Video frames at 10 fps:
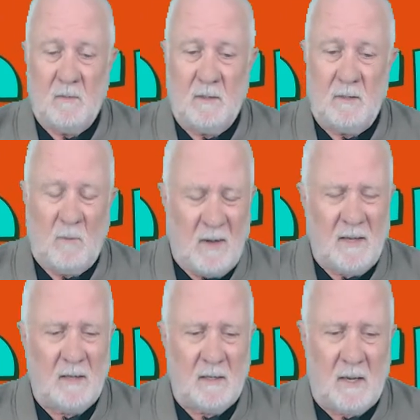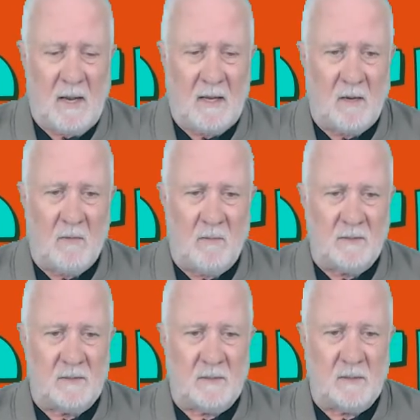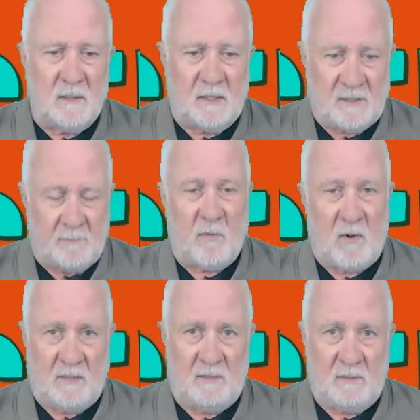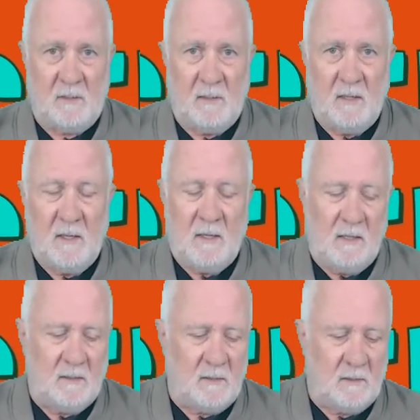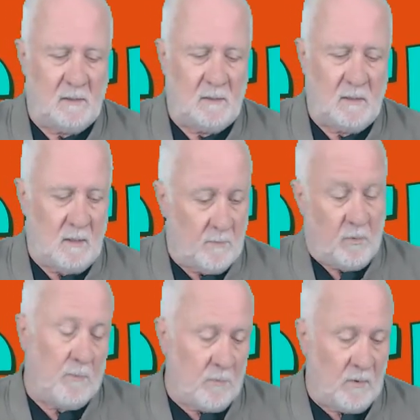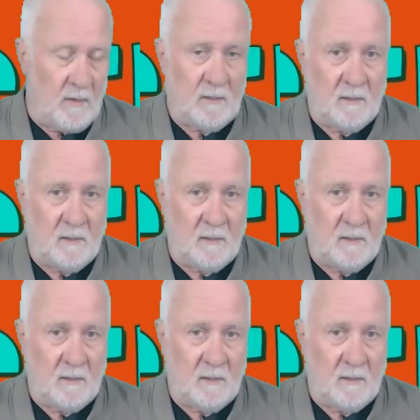when anger is expressed, is it appropriate?